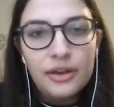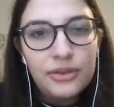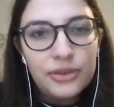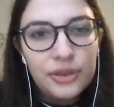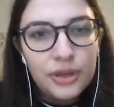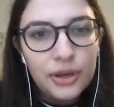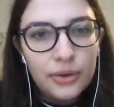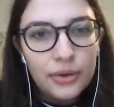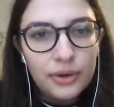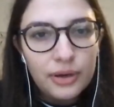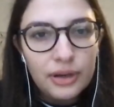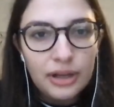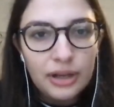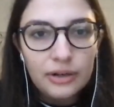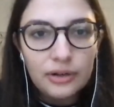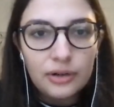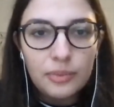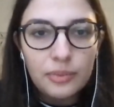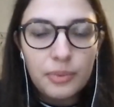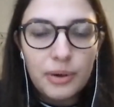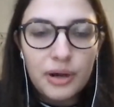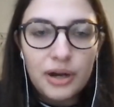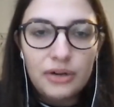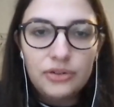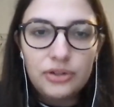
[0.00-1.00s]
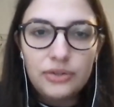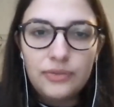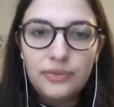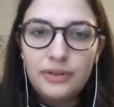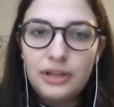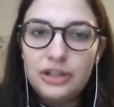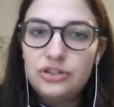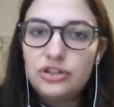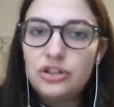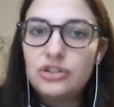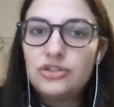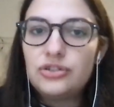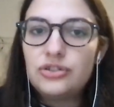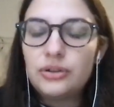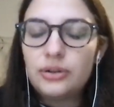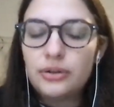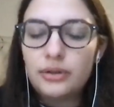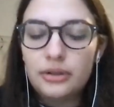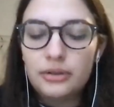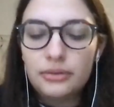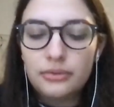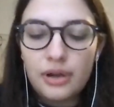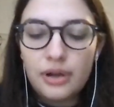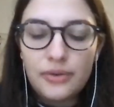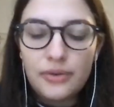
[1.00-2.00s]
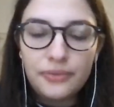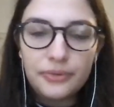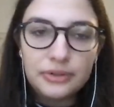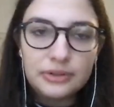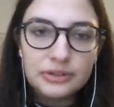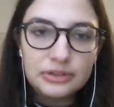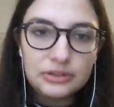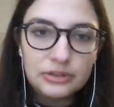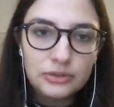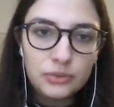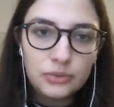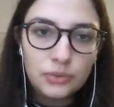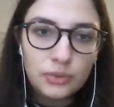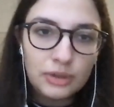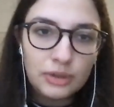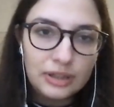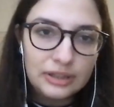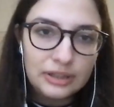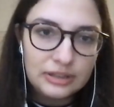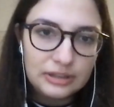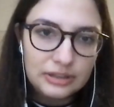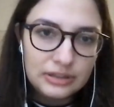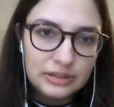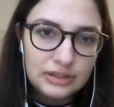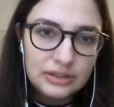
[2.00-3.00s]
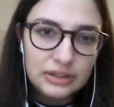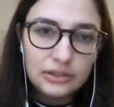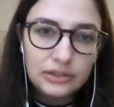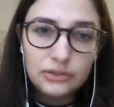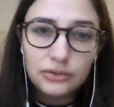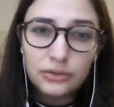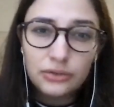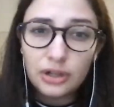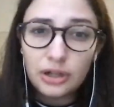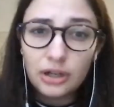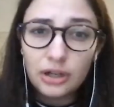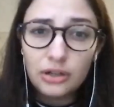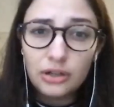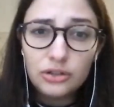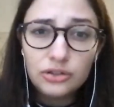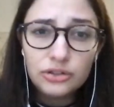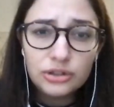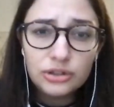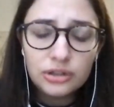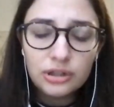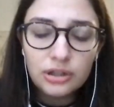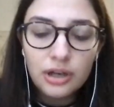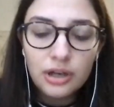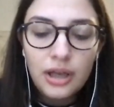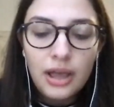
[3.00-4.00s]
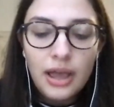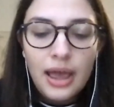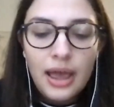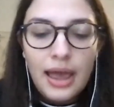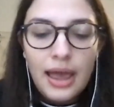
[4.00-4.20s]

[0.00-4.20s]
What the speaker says: theory and comparative literature in reference to 19th century culture.